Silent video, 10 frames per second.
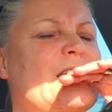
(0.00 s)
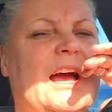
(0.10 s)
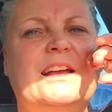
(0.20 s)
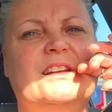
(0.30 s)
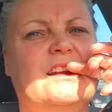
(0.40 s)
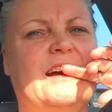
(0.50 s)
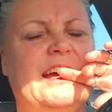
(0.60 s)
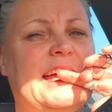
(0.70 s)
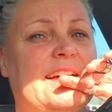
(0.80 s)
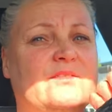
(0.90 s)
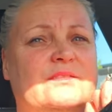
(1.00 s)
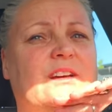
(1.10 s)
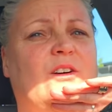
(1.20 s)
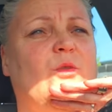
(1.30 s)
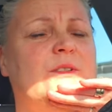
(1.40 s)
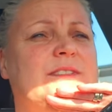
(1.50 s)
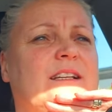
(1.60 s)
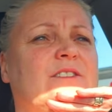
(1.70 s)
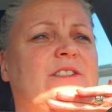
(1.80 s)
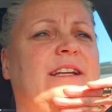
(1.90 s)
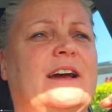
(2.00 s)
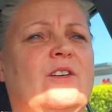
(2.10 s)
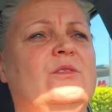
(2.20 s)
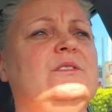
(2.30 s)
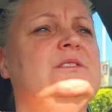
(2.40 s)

I have a wholesaler now